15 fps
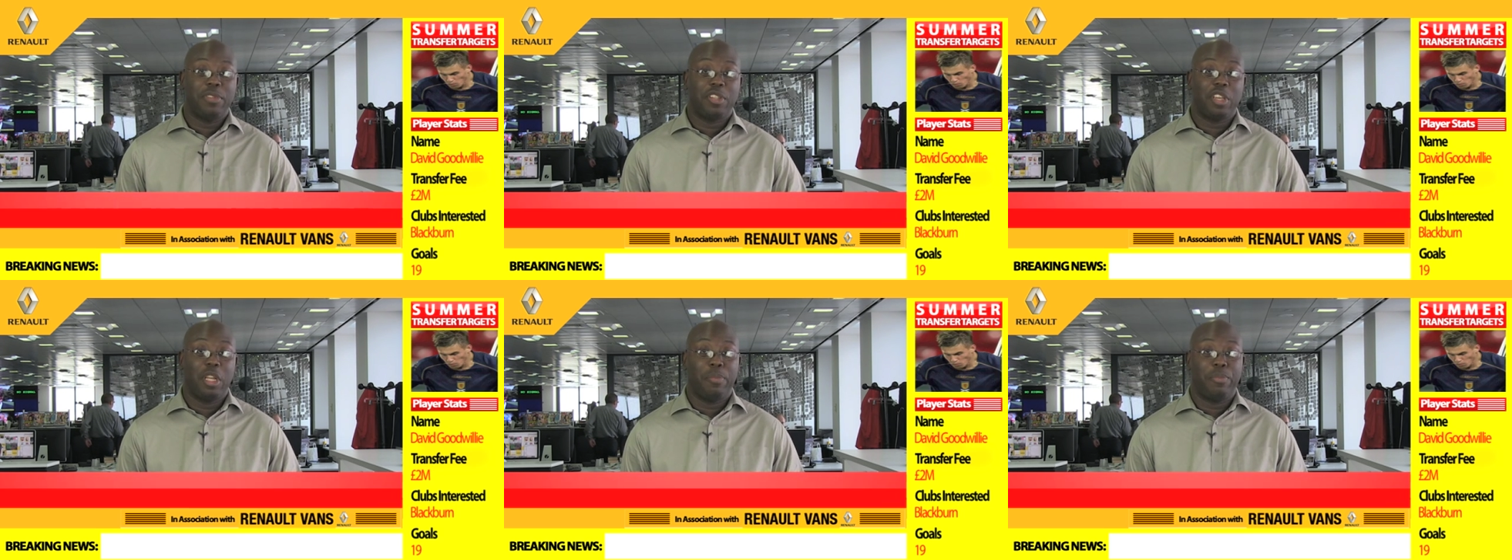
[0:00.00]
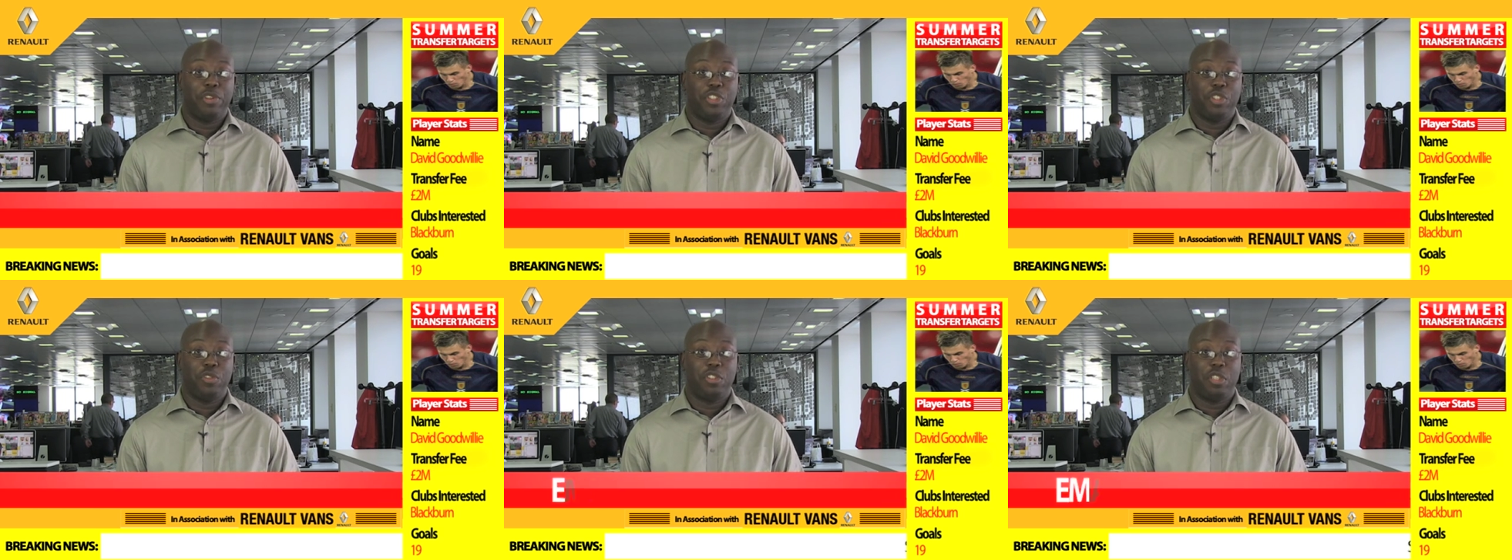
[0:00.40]
is going to
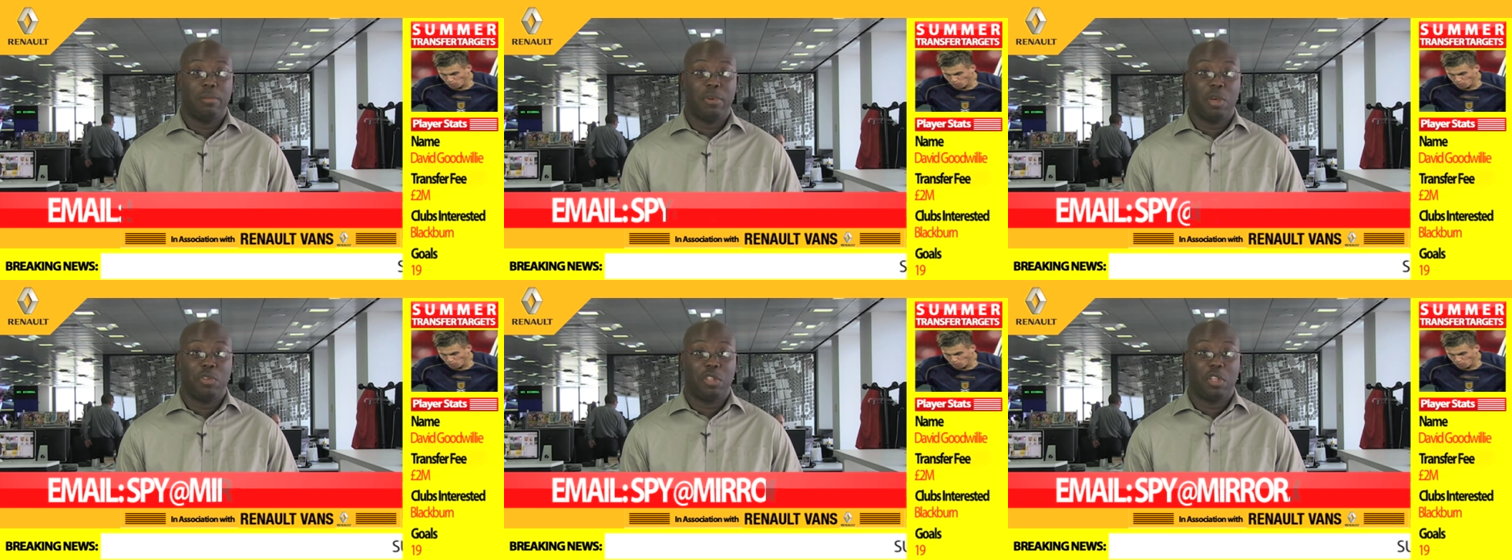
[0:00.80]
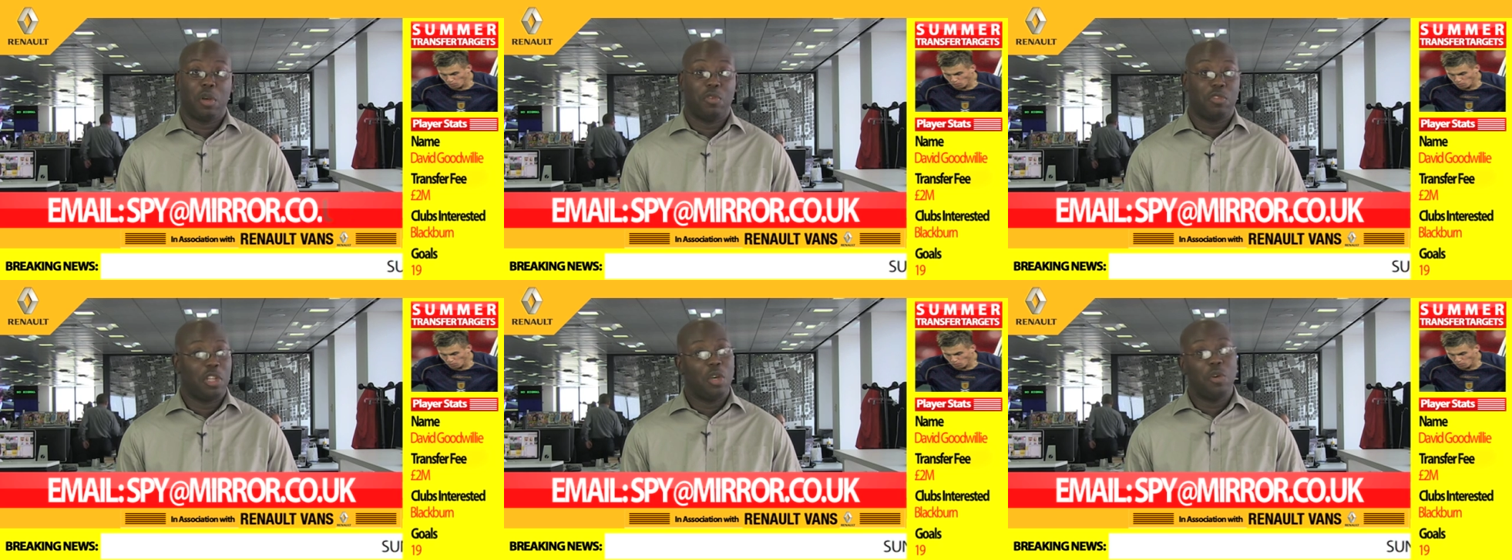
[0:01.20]
produce the most
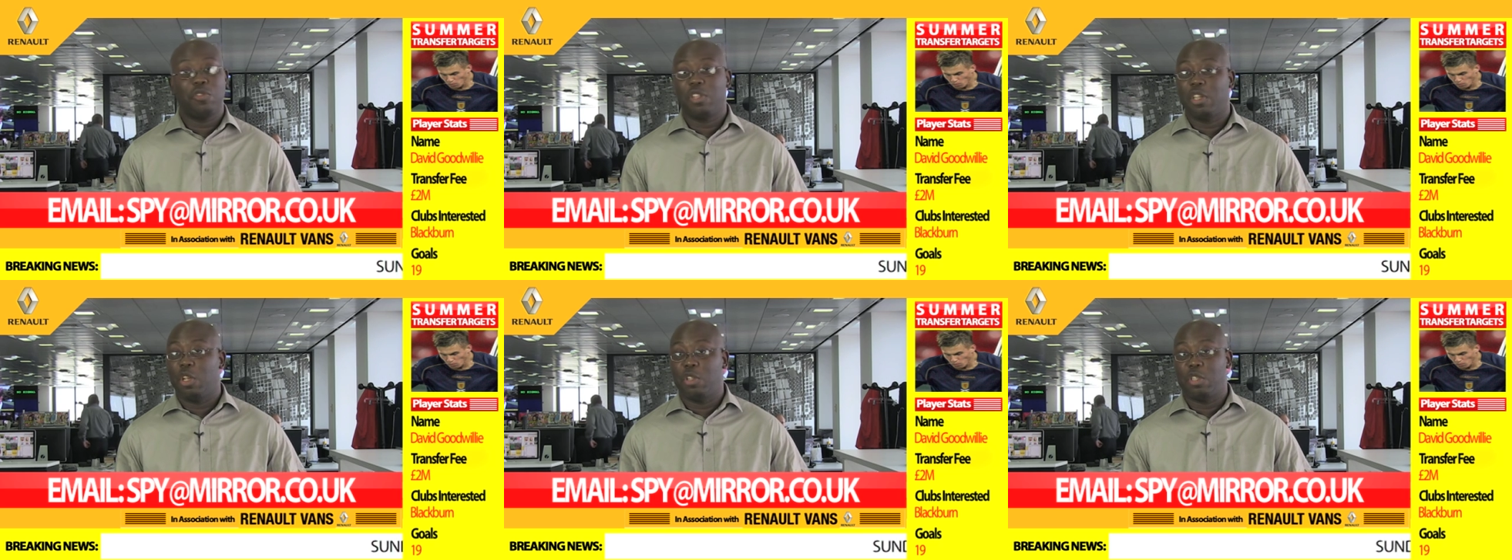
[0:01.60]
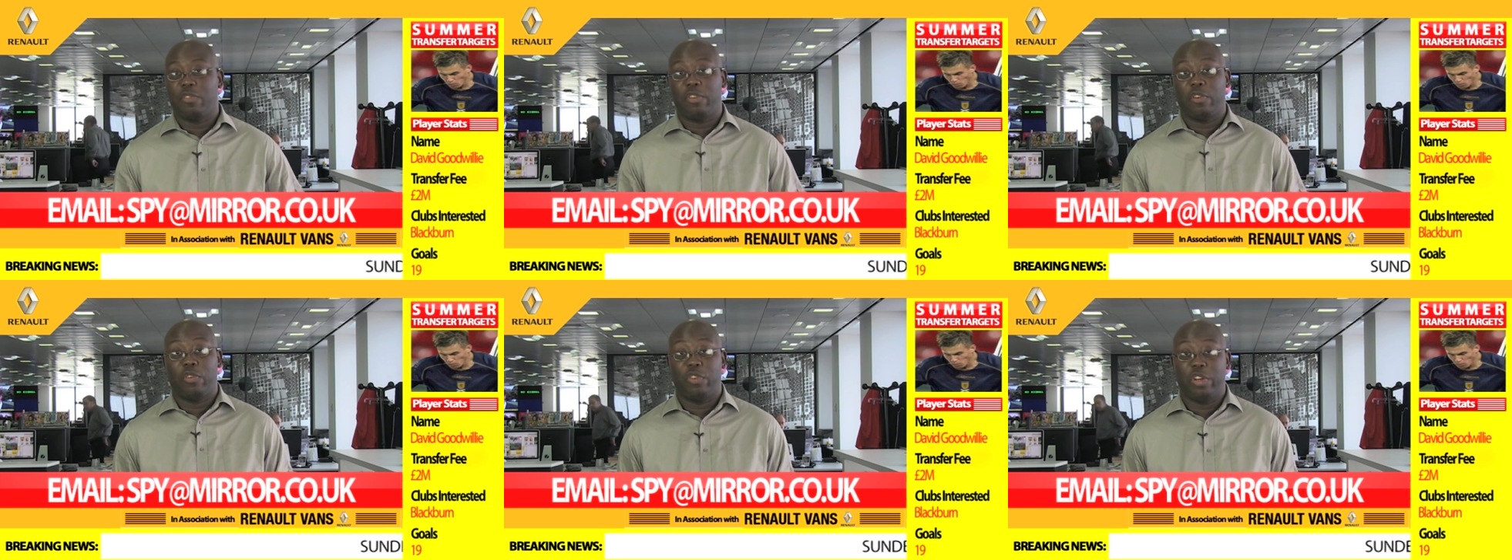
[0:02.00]
goals? Loads and loads of
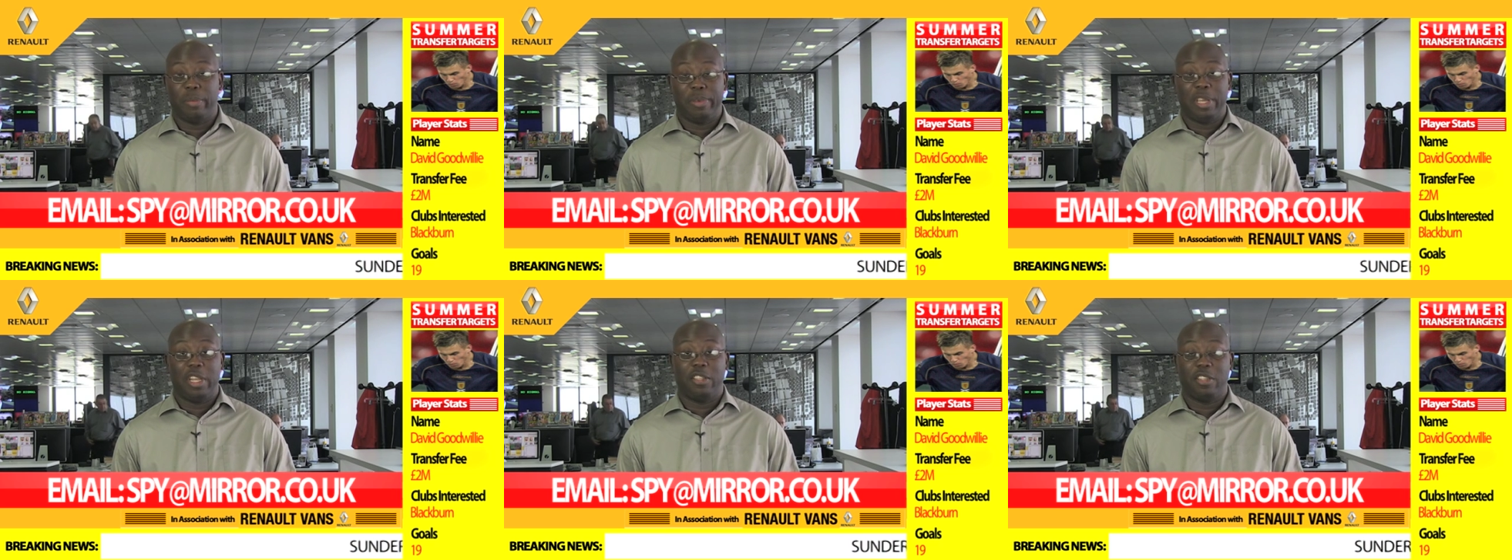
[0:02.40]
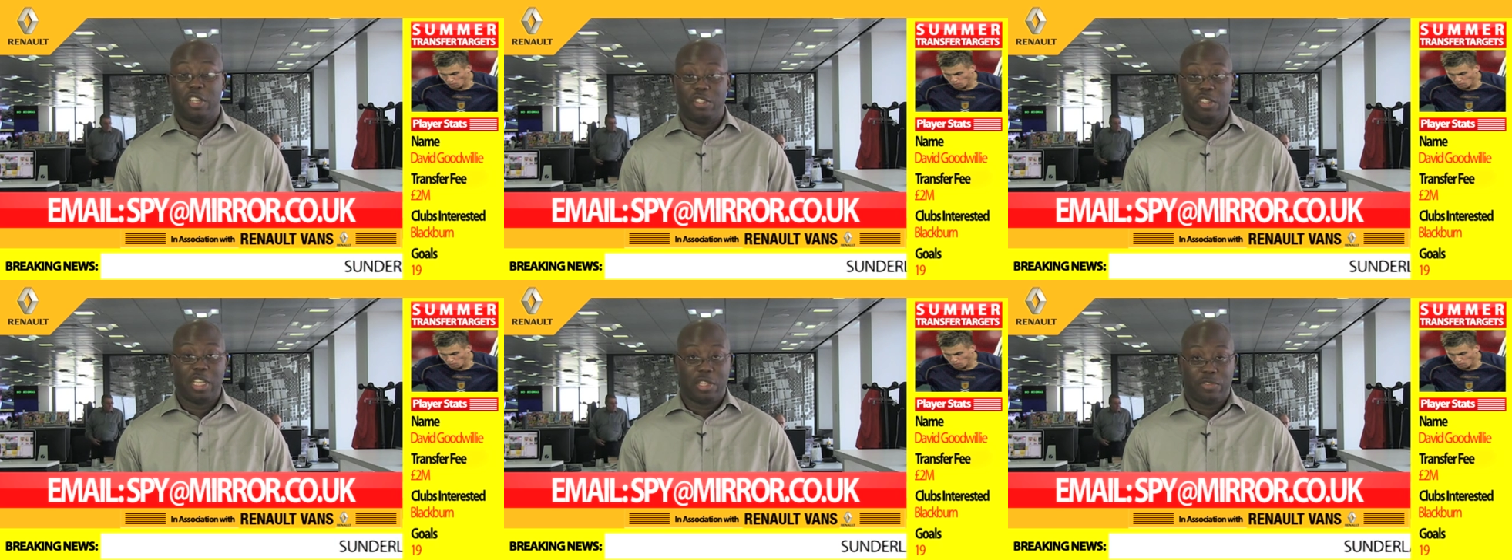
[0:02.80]
you have already been in
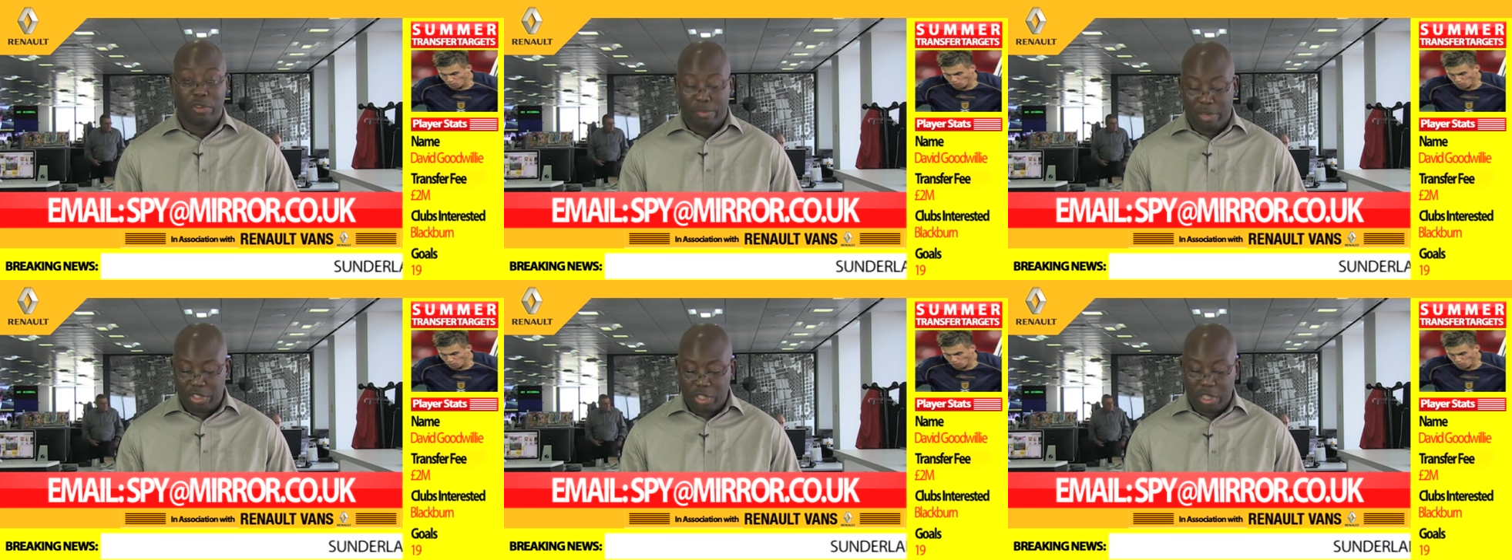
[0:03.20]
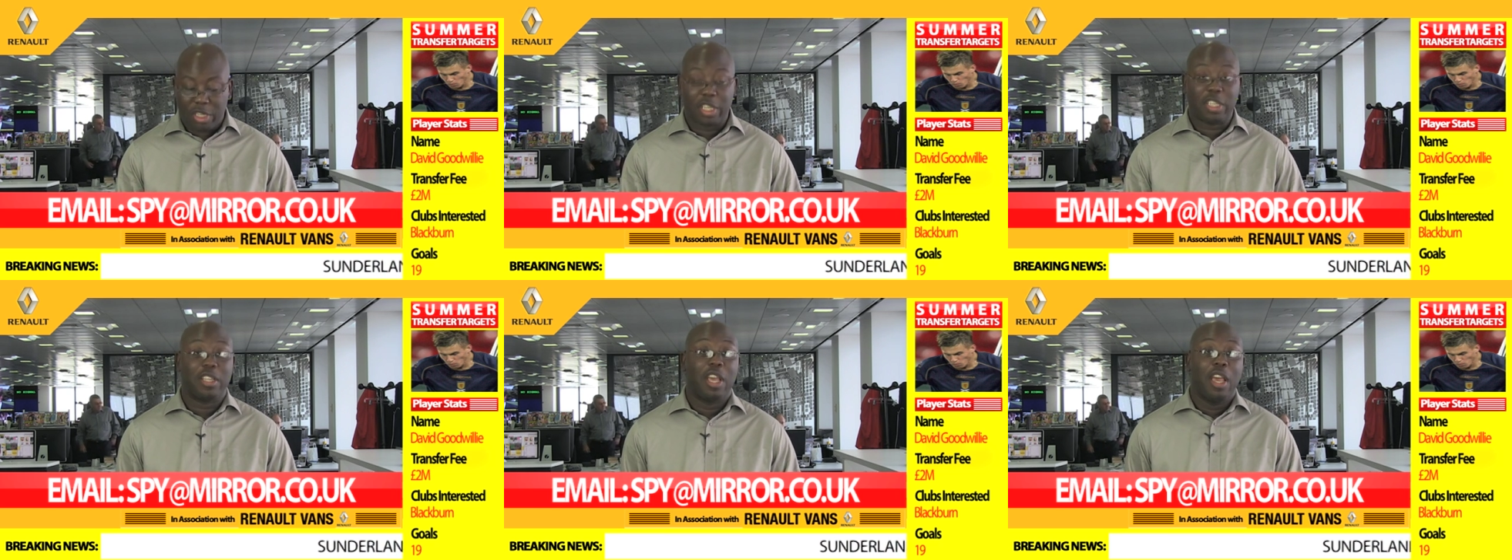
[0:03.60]
touch. Thanks very much
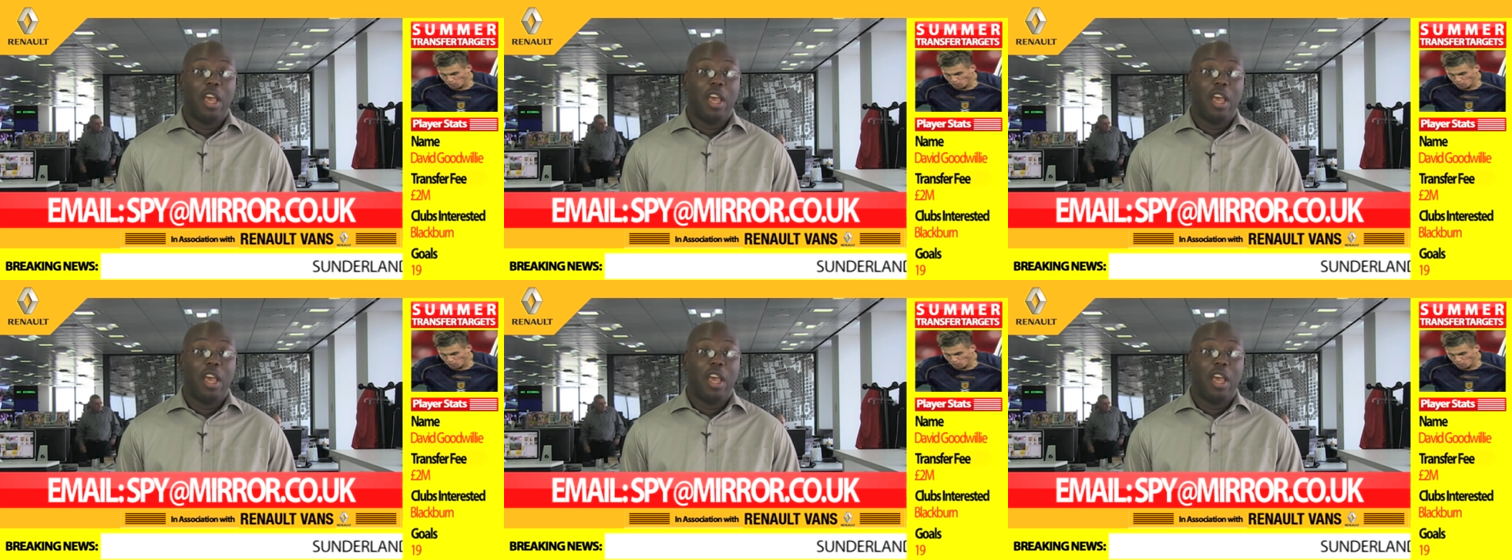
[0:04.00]
indeed.